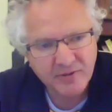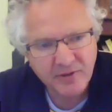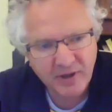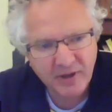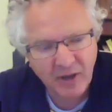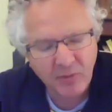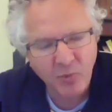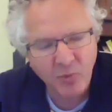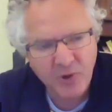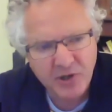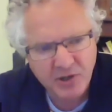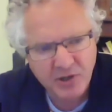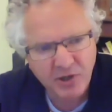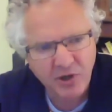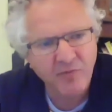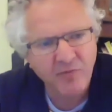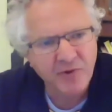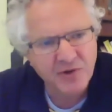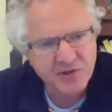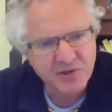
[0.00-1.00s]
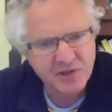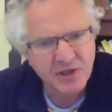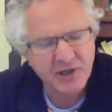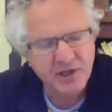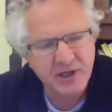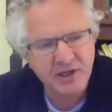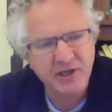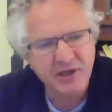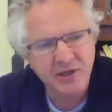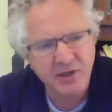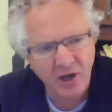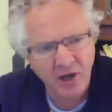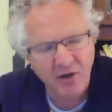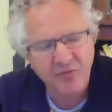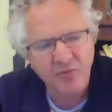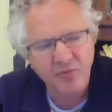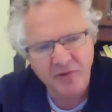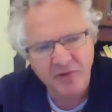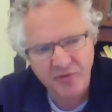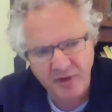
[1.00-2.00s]
And we can obviously, you know,
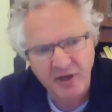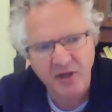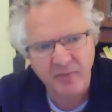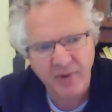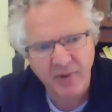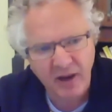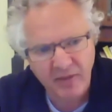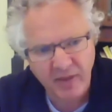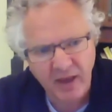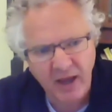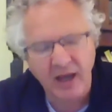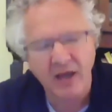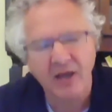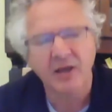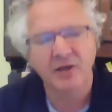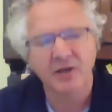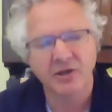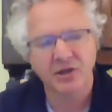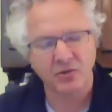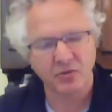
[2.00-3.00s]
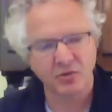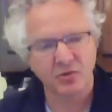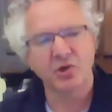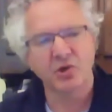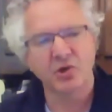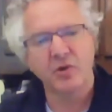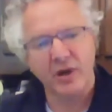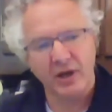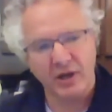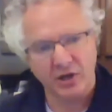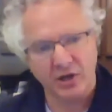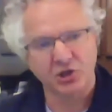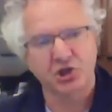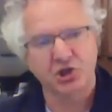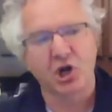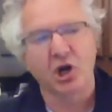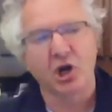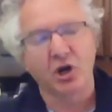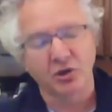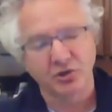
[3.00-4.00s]
if we think about that, and you hit a
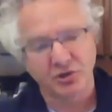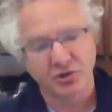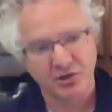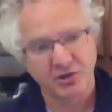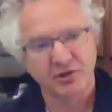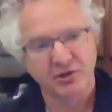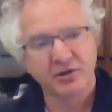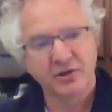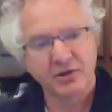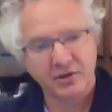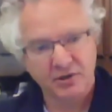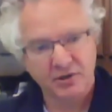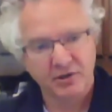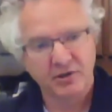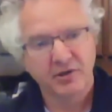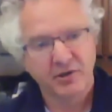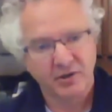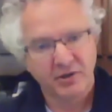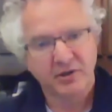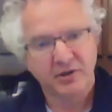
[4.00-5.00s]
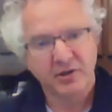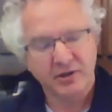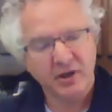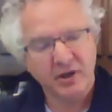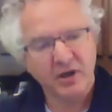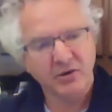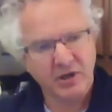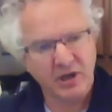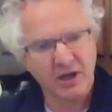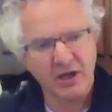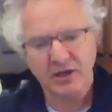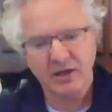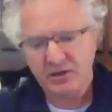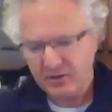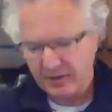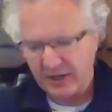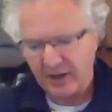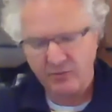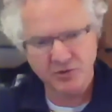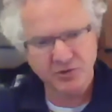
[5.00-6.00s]
shot, okay,
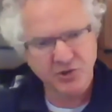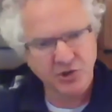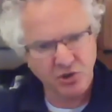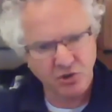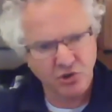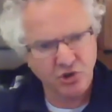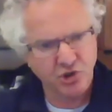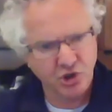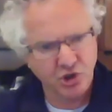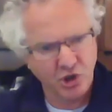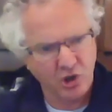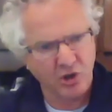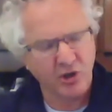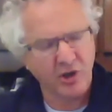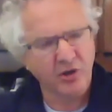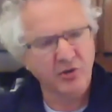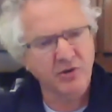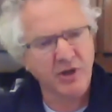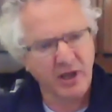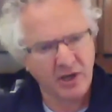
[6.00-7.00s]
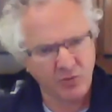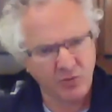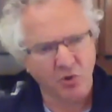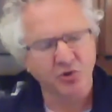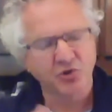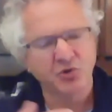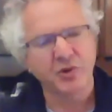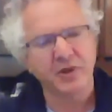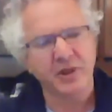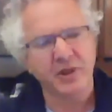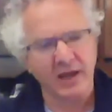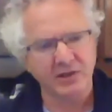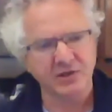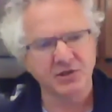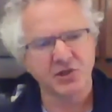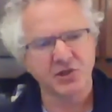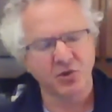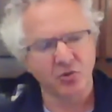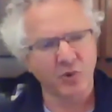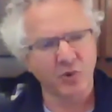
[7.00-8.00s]
that was a good shot. Okay, what do we then
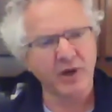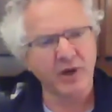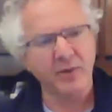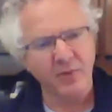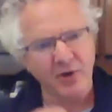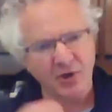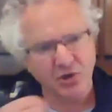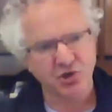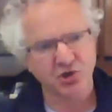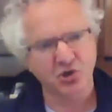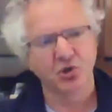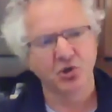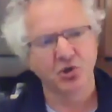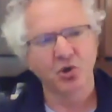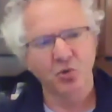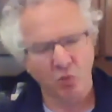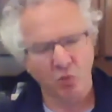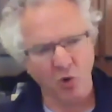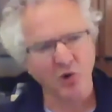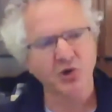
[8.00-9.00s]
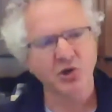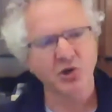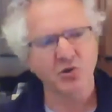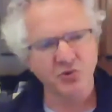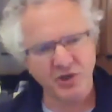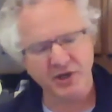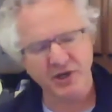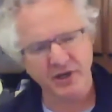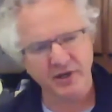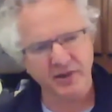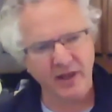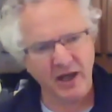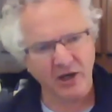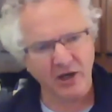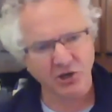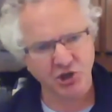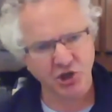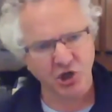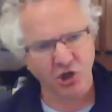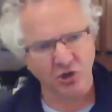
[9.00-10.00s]
do? We image what you did in that
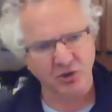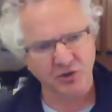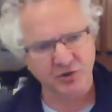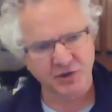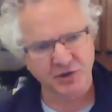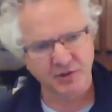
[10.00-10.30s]
shot.